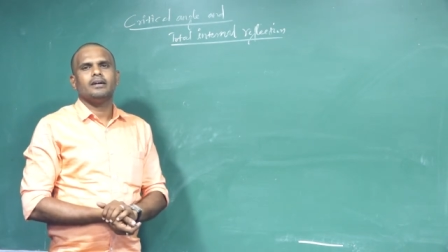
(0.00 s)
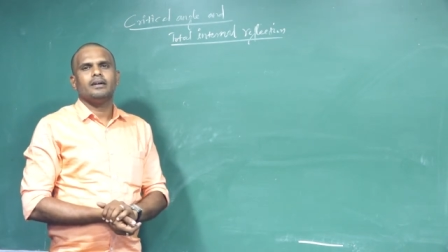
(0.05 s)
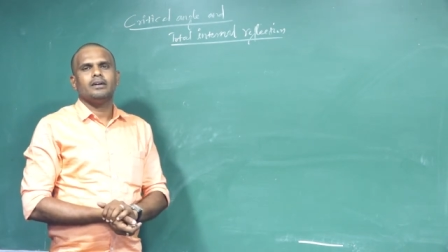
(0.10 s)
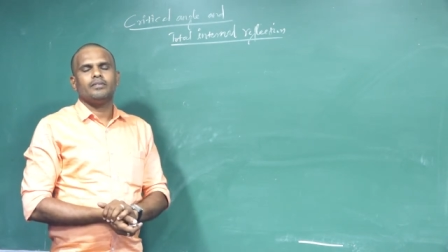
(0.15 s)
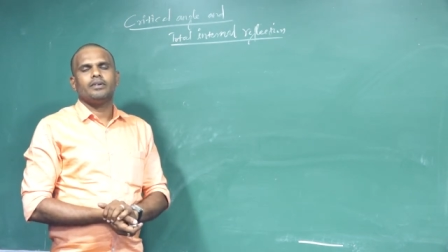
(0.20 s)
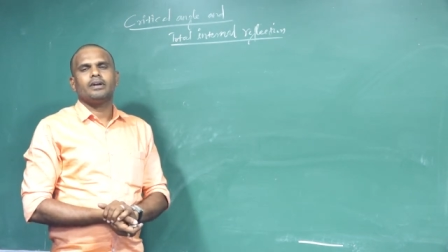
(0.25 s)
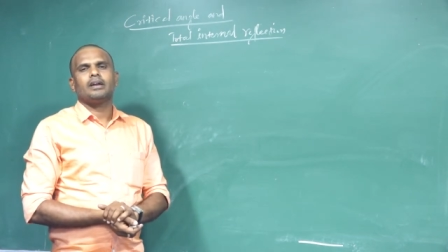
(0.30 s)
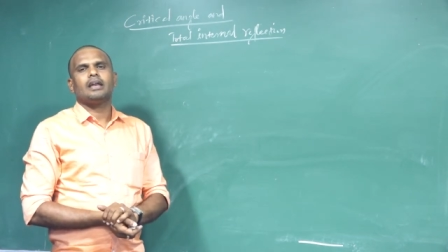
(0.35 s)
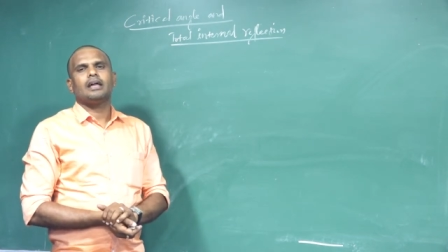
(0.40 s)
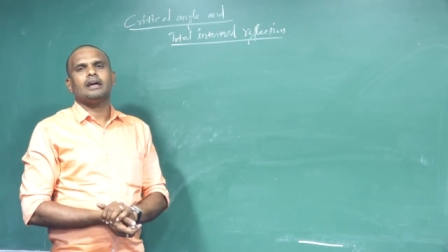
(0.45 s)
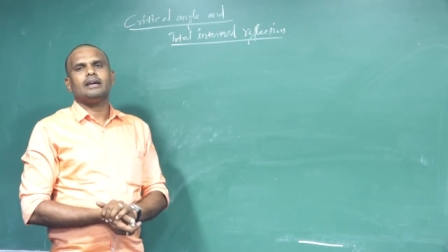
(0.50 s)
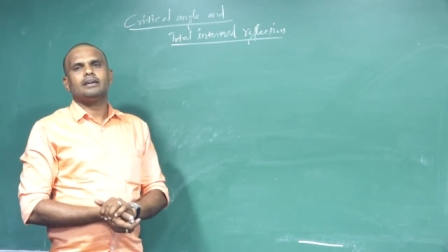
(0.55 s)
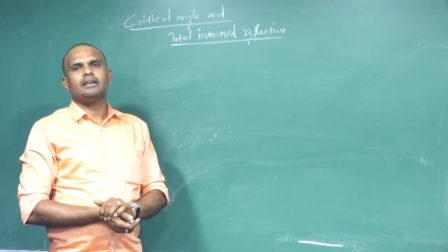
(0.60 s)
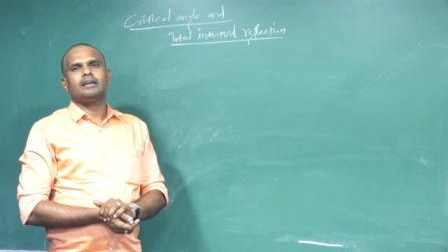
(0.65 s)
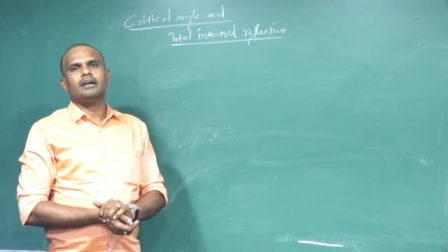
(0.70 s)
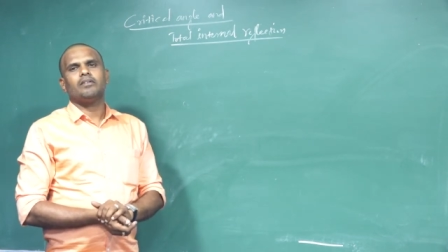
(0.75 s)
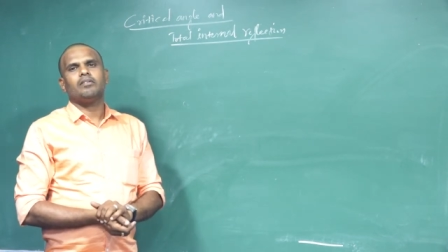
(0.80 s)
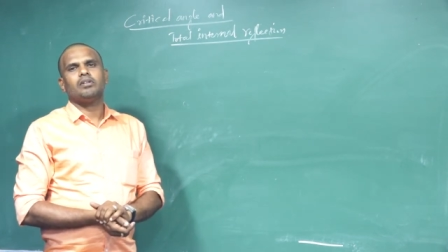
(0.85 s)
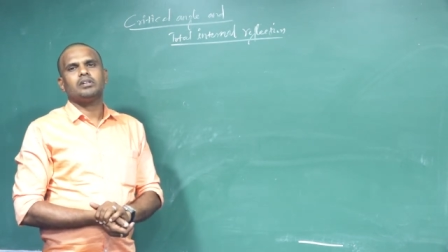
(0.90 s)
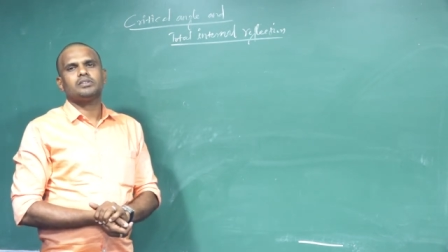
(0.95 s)
When light
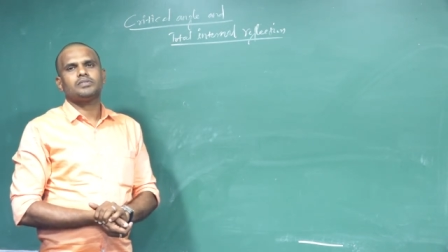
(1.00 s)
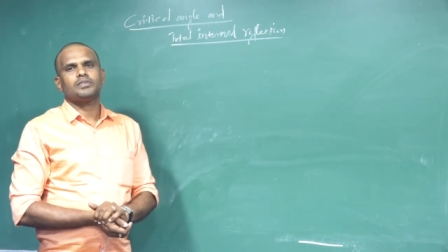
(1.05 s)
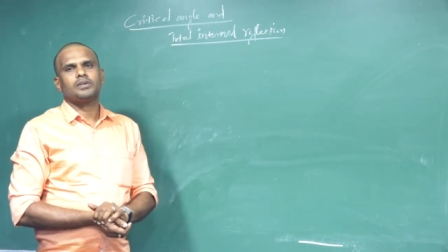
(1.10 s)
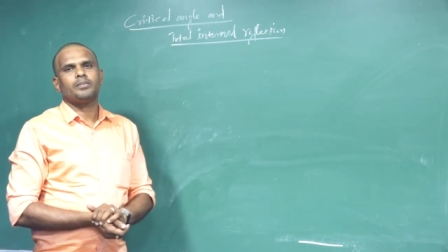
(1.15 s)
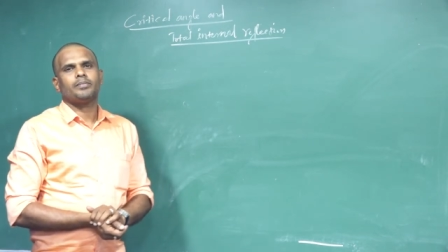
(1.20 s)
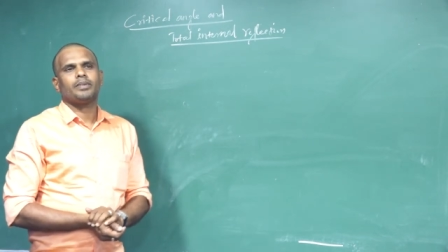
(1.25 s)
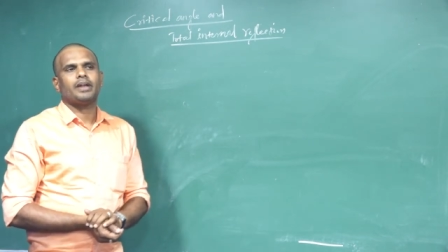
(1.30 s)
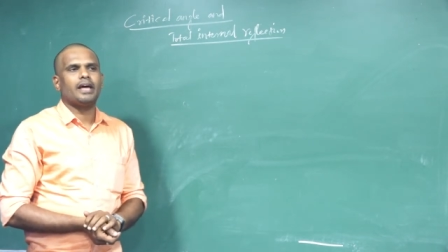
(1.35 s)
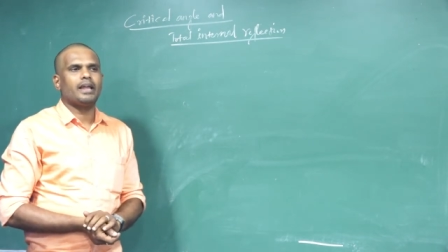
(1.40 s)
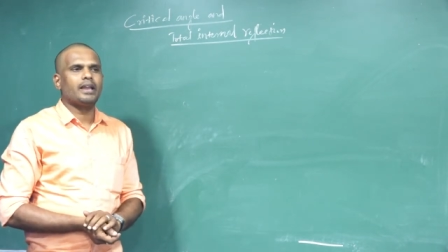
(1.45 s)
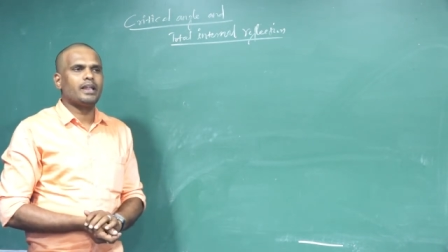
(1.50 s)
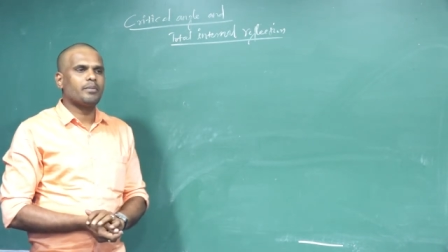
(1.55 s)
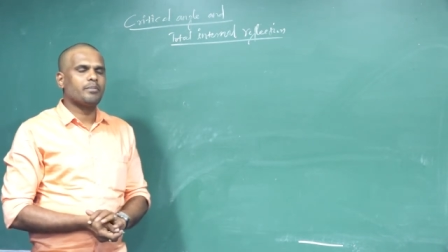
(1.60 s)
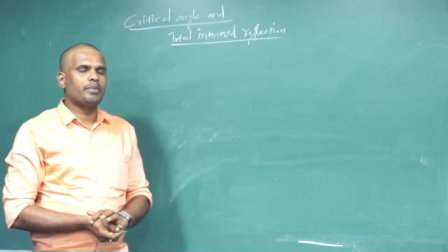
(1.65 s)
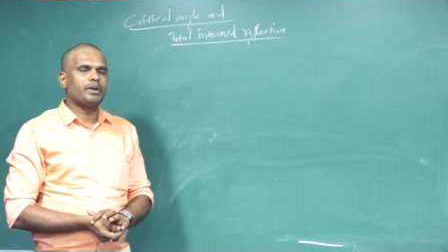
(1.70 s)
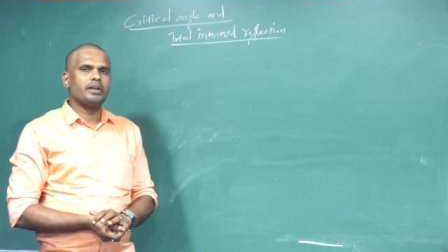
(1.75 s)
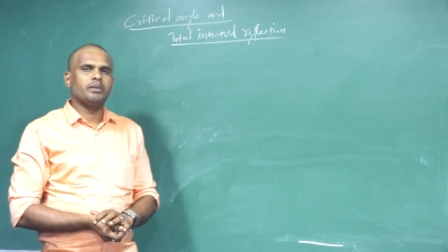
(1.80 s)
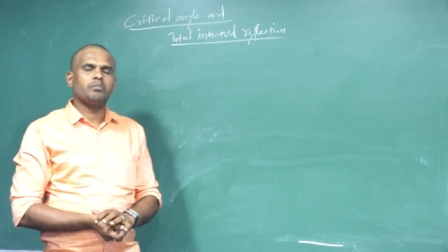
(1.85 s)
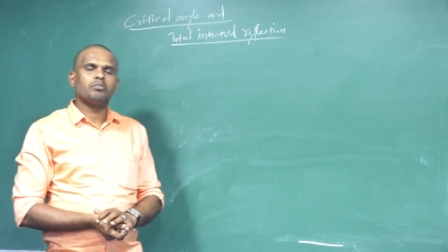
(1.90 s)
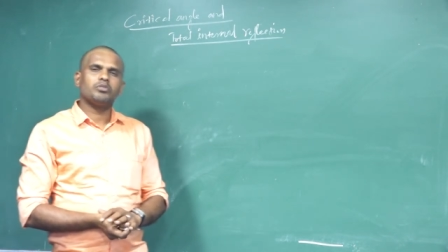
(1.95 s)
travels from rarer
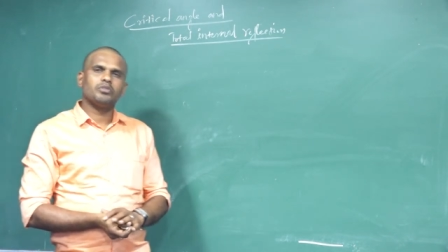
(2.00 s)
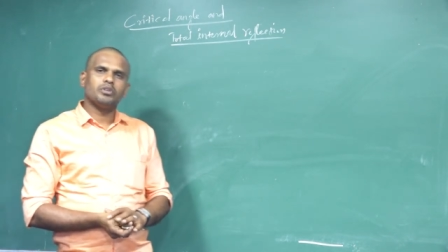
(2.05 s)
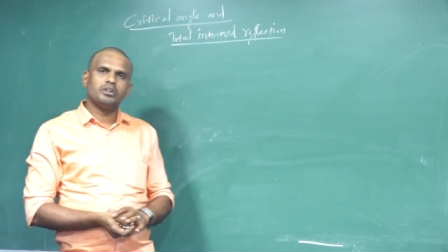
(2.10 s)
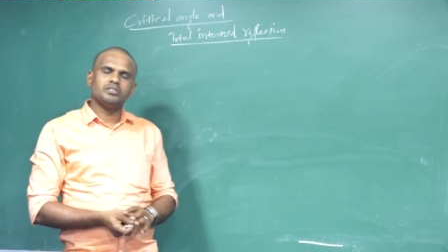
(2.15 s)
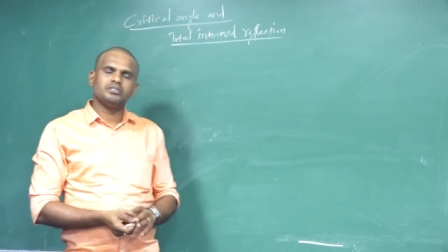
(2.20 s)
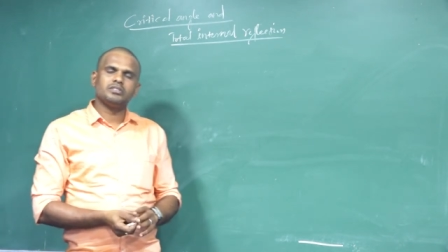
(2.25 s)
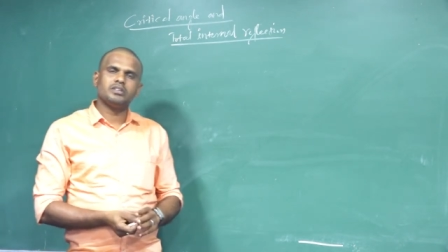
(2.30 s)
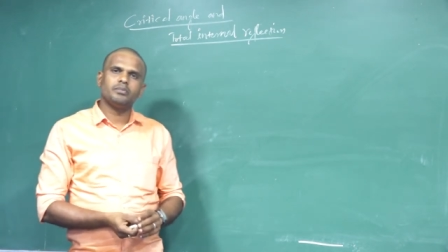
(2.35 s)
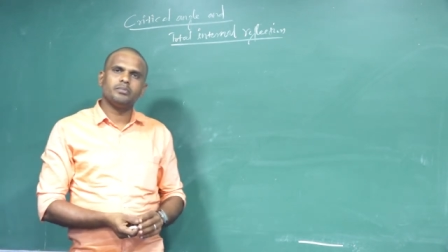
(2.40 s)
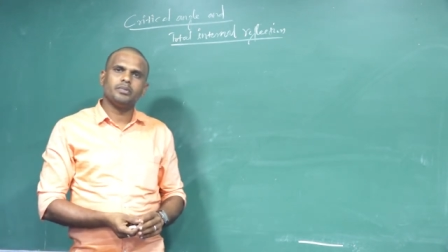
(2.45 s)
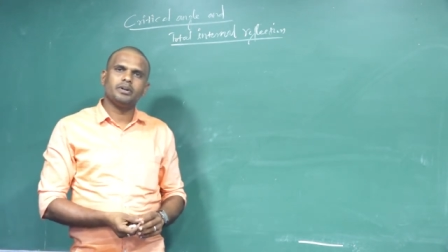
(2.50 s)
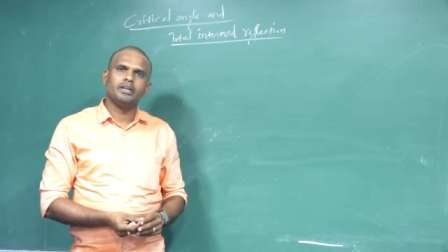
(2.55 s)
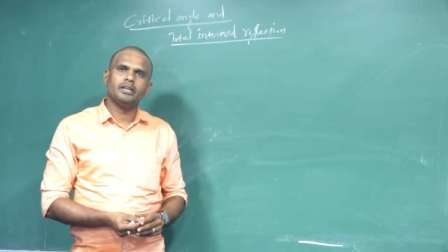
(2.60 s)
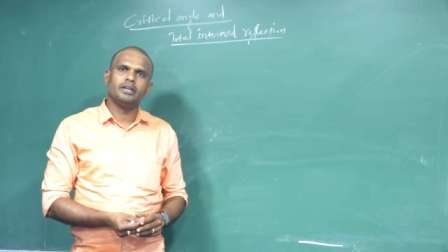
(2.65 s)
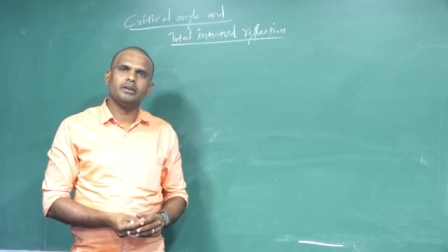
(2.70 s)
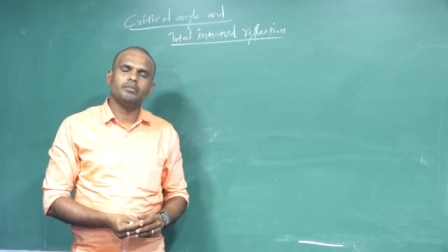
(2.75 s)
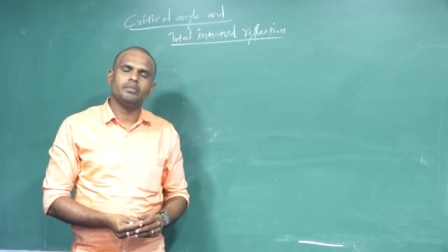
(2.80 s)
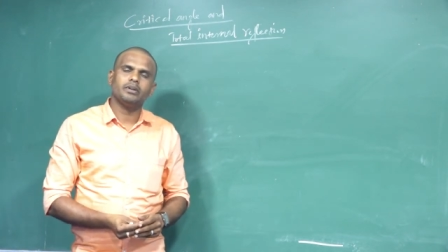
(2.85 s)
medium to denser medium,